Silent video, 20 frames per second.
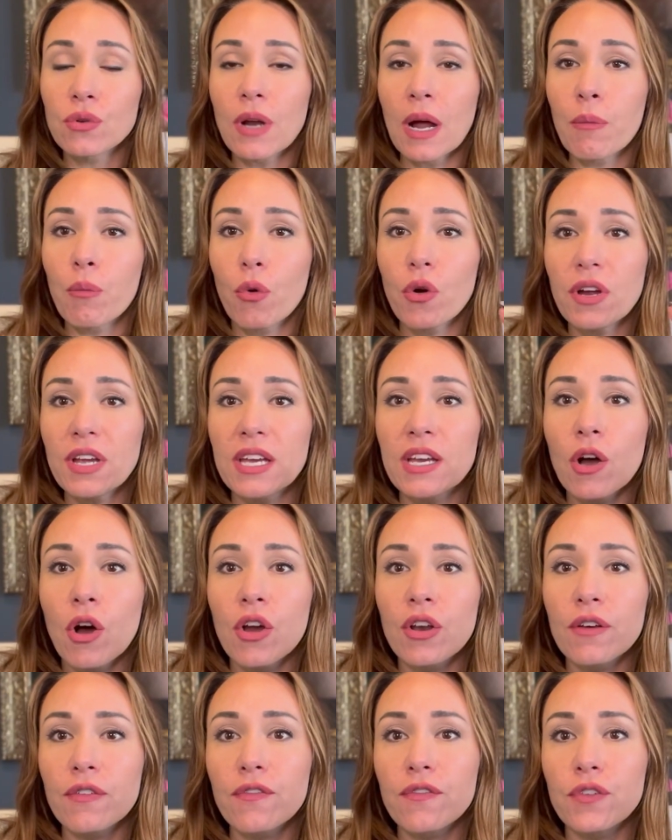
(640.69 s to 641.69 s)
I'm working
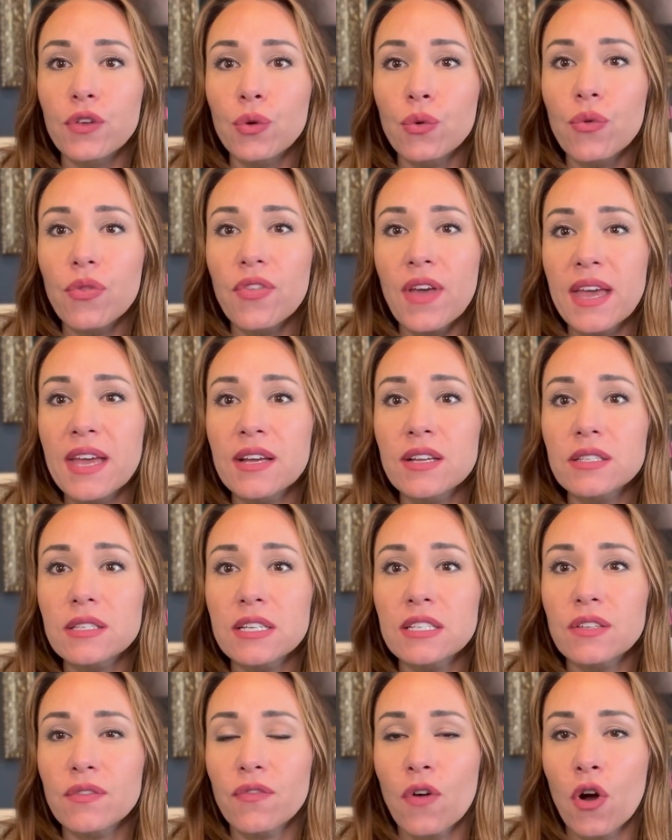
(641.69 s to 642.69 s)
on a few things
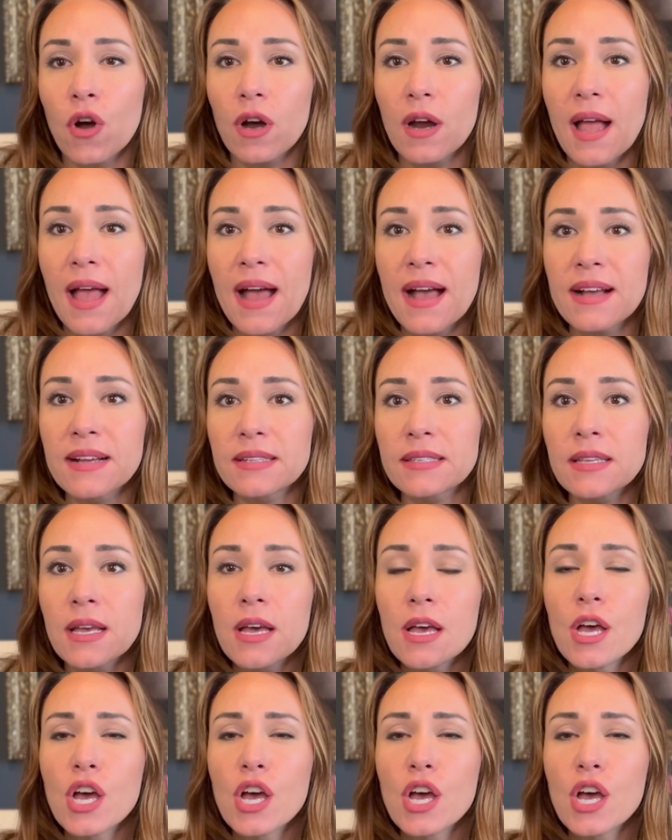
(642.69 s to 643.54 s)
as far as